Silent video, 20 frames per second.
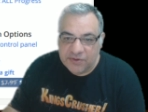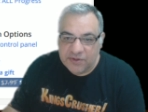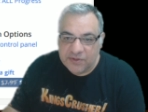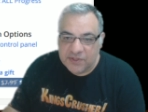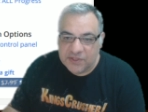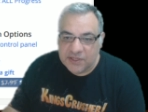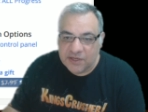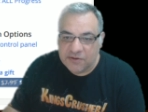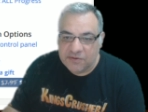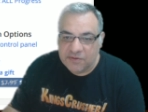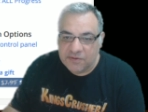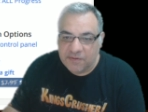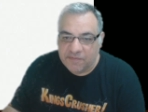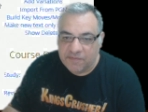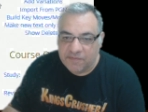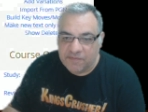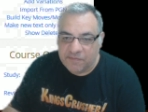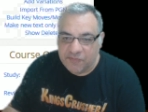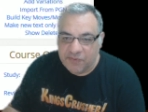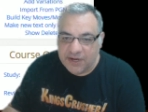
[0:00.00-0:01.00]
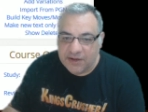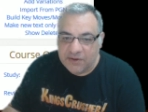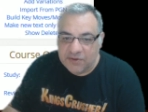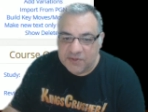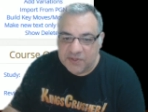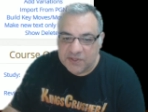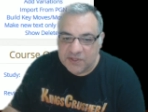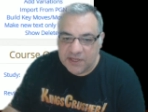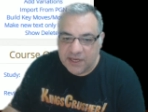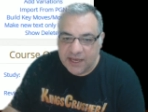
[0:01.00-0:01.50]
So
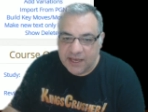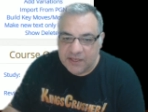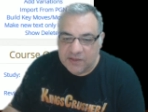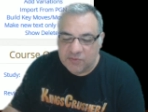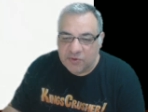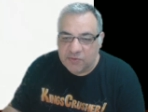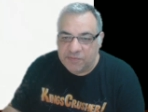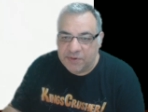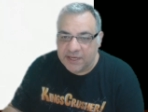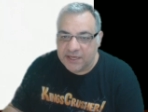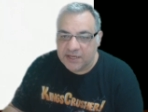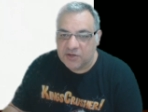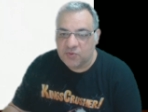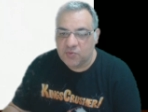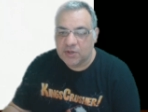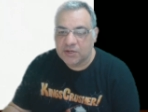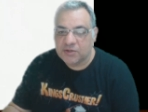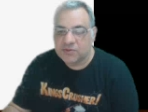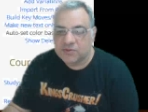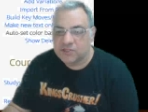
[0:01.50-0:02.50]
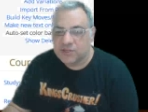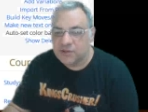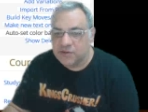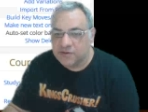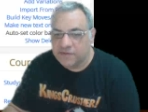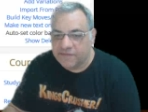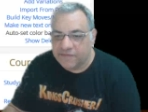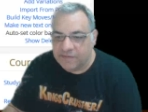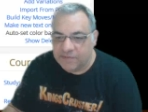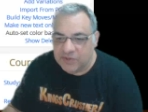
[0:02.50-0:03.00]
browse and we'll pick one or
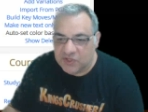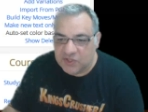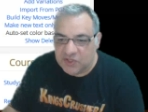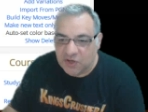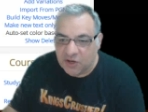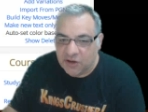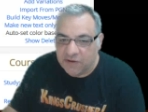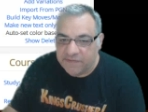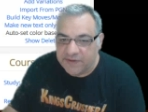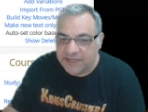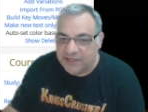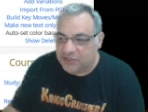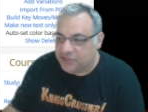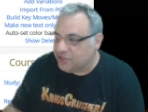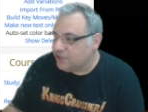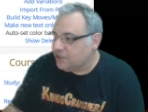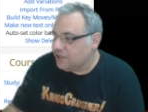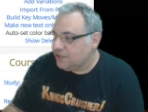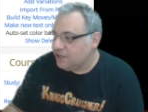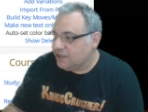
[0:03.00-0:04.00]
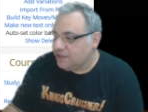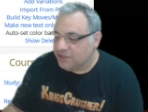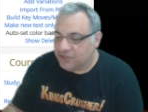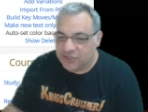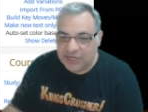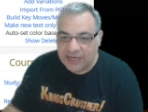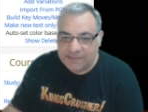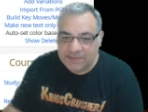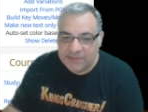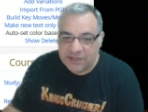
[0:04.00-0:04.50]
two from the start of each
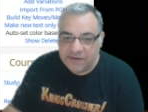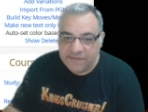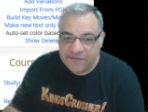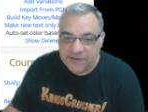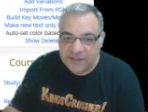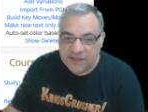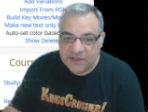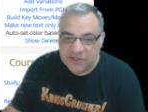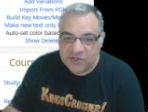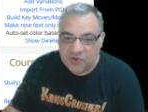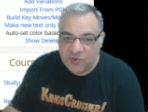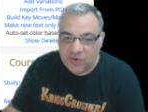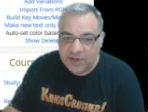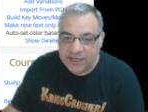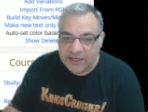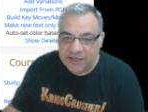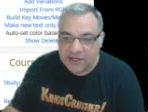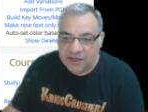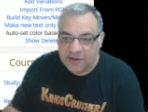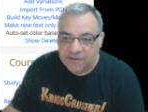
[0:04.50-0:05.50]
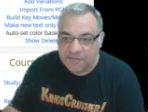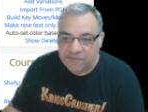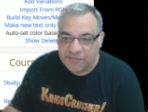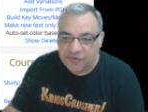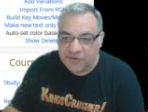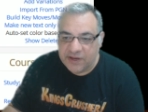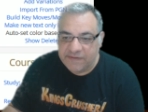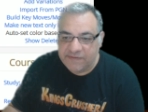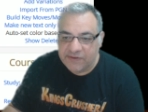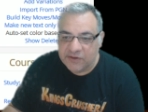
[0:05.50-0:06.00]
chapter for this quick
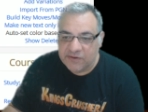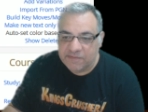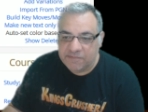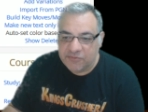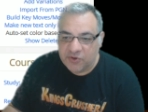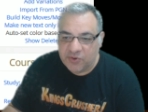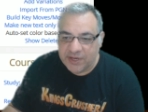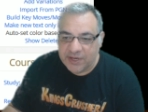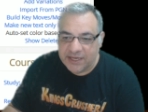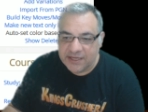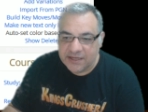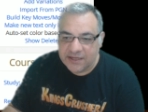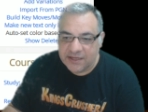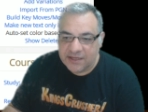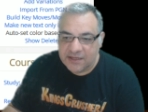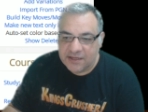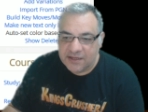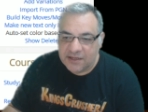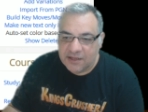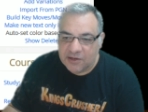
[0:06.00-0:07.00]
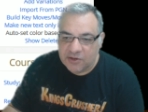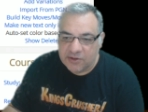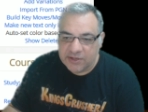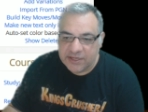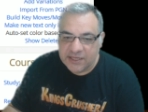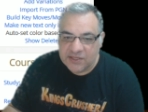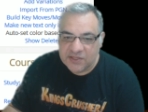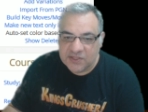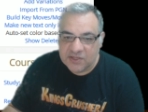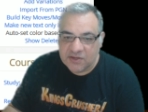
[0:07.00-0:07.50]
preview, quick look
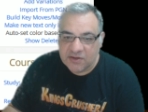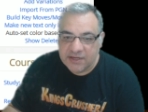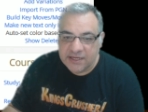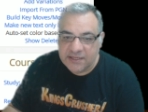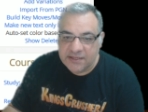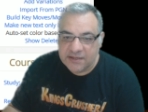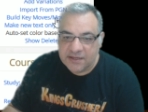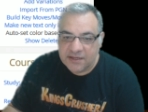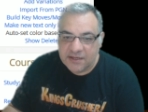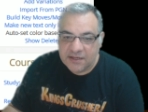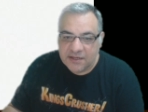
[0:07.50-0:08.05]
inside.